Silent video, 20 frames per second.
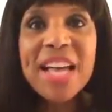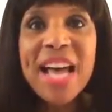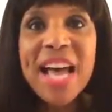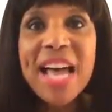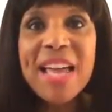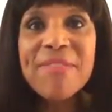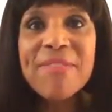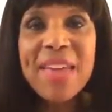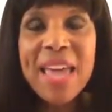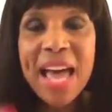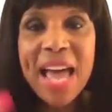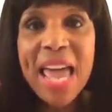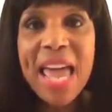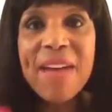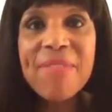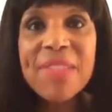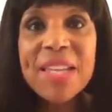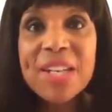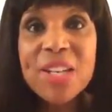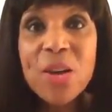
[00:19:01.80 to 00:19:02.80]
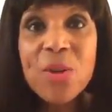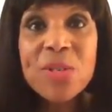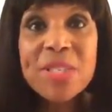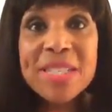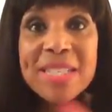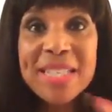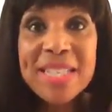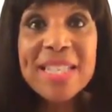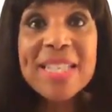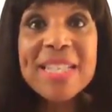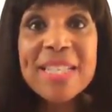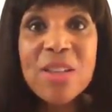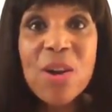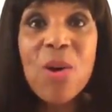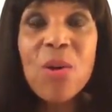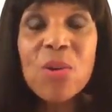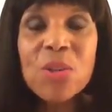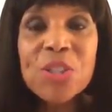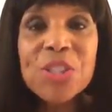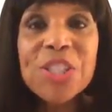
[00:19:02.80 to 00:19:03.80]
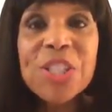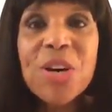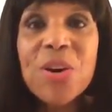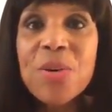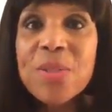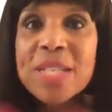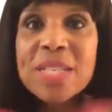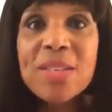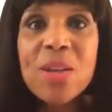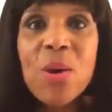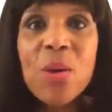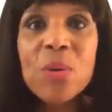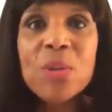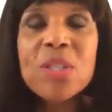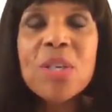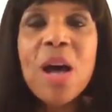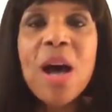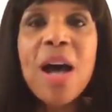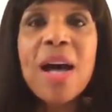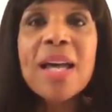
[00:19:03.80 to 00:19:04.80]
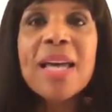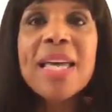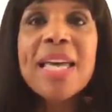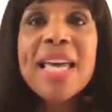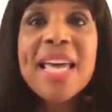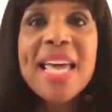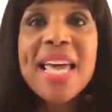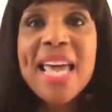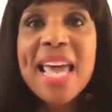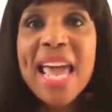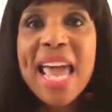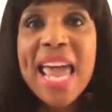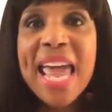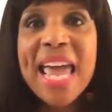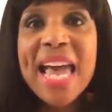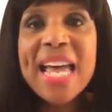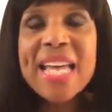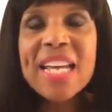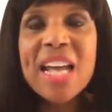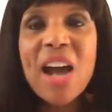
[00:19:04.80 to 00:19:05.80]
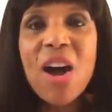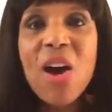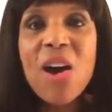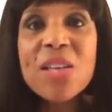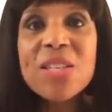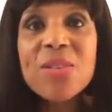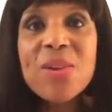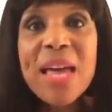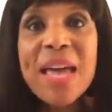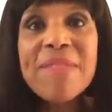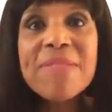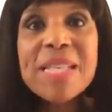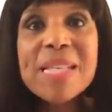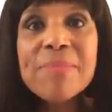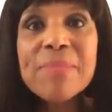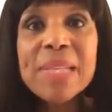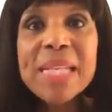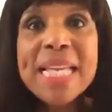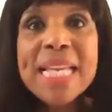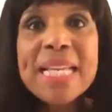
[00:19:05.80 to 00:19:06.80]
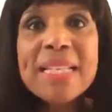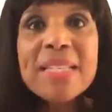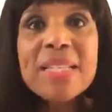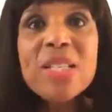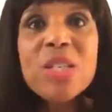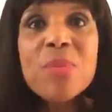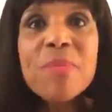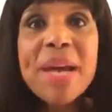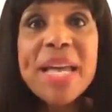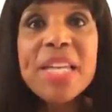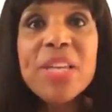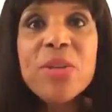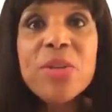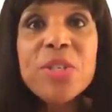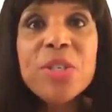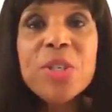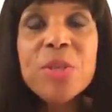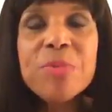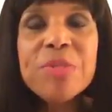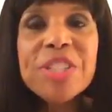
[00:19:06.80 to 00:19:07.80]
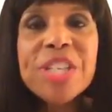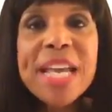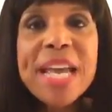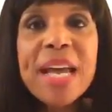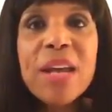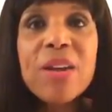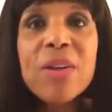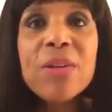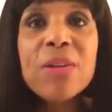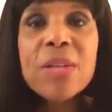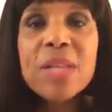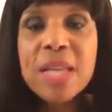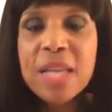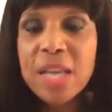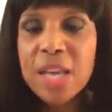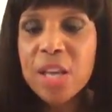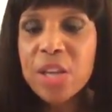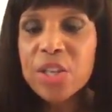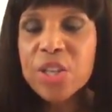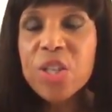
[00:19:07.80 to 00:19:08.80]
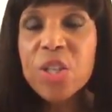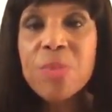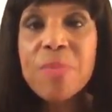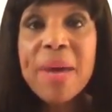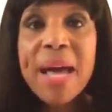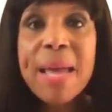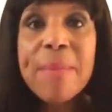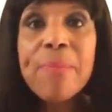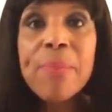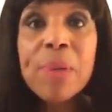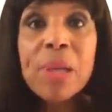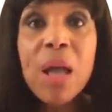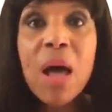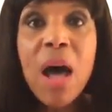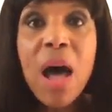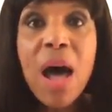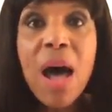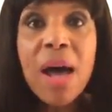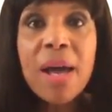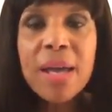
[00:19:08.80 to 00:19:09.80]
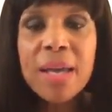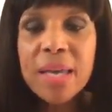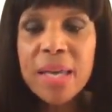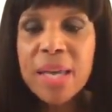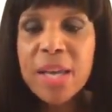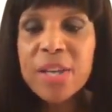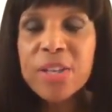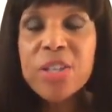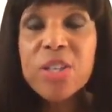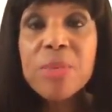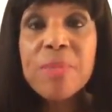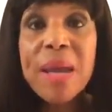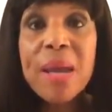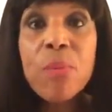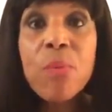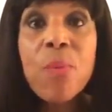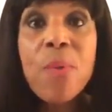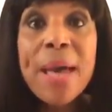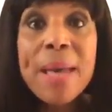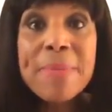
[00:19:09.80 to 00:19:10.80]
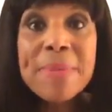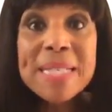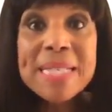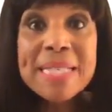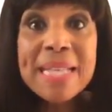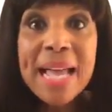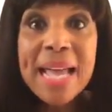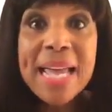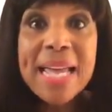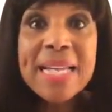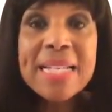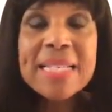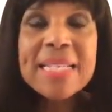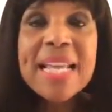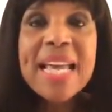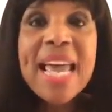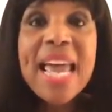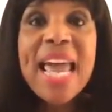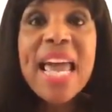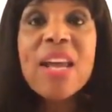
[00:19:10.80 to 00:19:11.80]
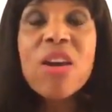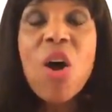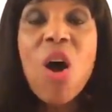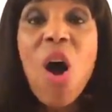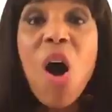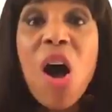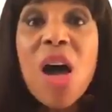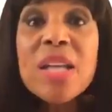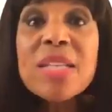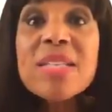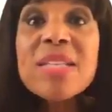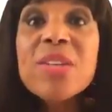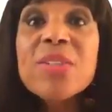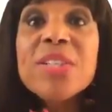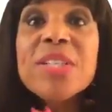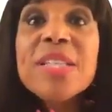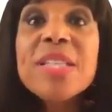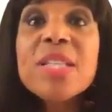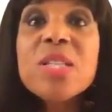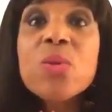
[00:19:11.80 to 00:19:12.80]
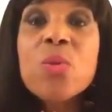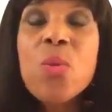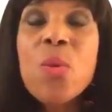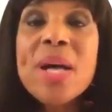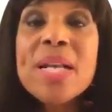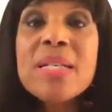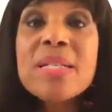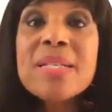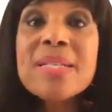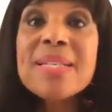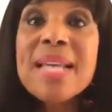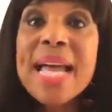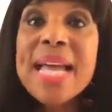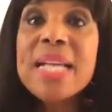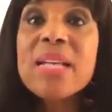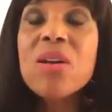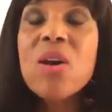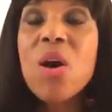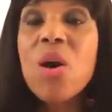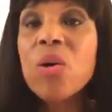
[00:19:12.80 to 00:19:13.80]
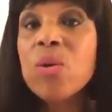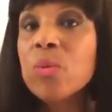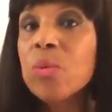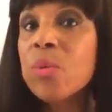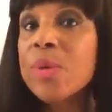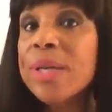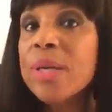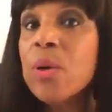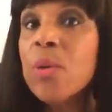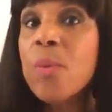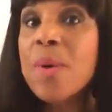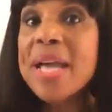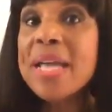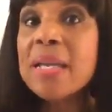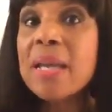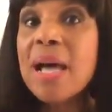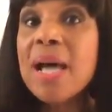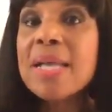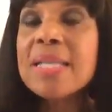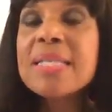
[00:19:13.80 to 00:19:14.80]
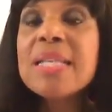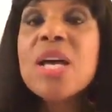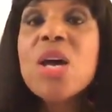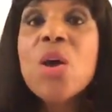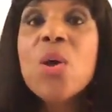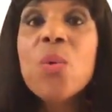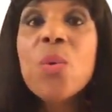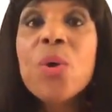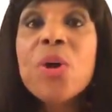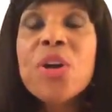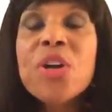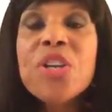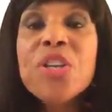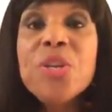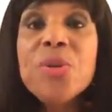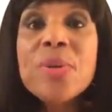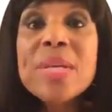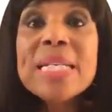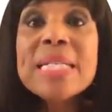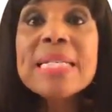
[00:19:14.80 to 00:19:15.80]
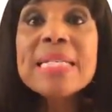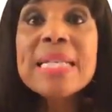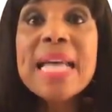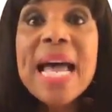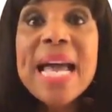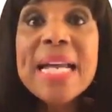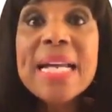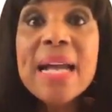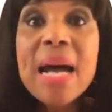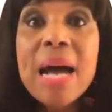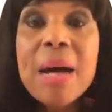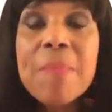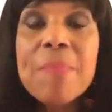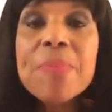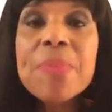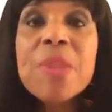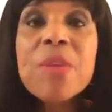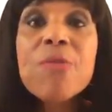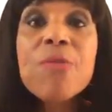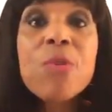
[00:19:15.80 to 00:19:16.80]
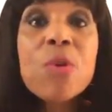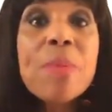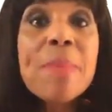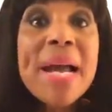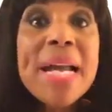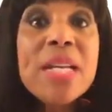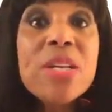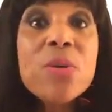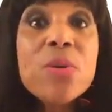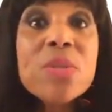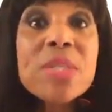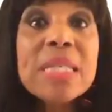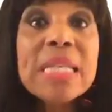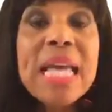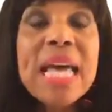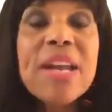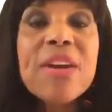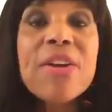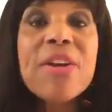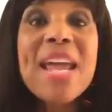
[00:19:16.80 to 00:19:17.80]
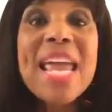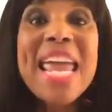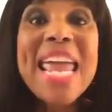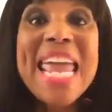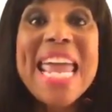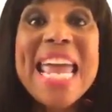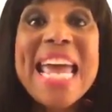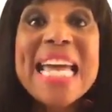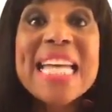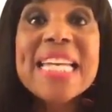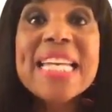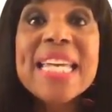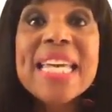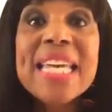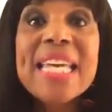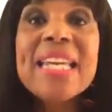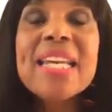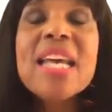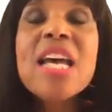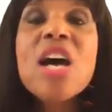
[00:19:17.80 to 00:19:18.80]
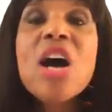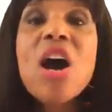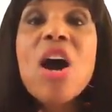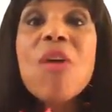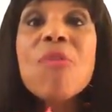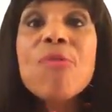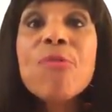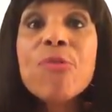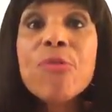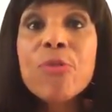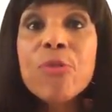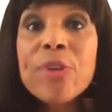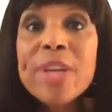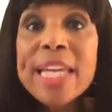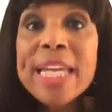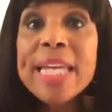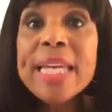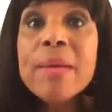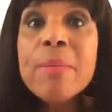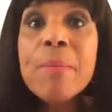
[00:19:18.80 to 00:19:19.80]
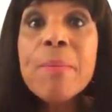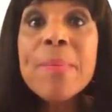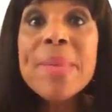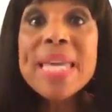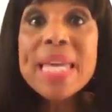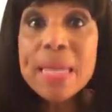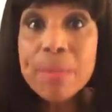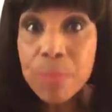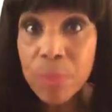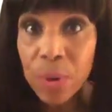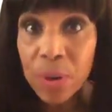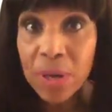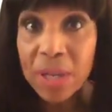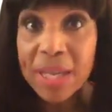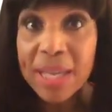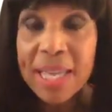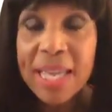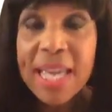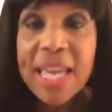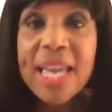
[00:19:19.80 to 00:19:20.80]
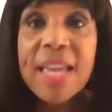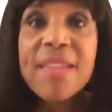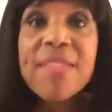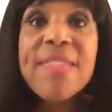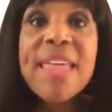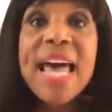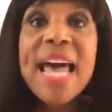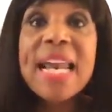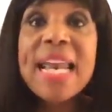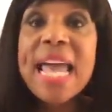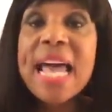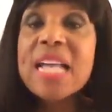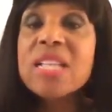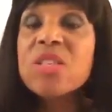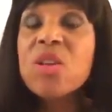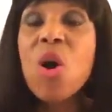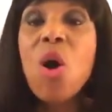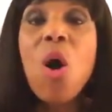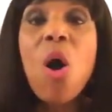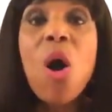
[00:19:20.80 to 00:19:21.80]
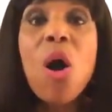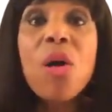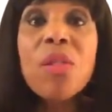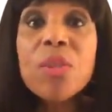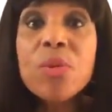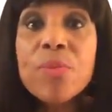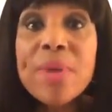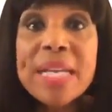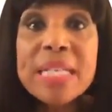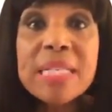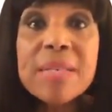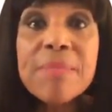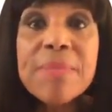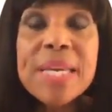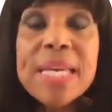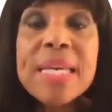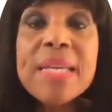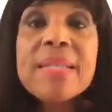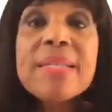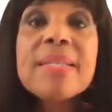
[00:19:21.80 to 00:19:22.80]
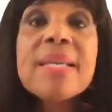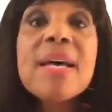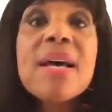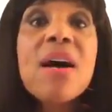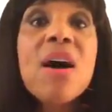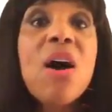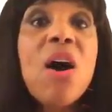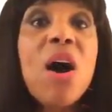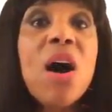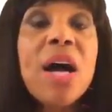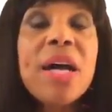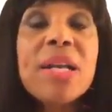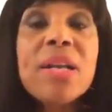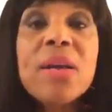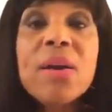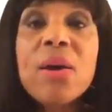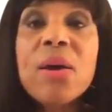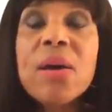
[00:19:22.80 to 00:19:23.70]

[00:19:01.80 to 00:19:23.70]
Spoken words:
I have the notes to this whole show, this whole talk. And I also have some links to my YouTube channel, to my blog, to my websites, and also to this one site called Real Weight Loss, where you can sign up for my newsletter and get a free ebook that has all the recipes on,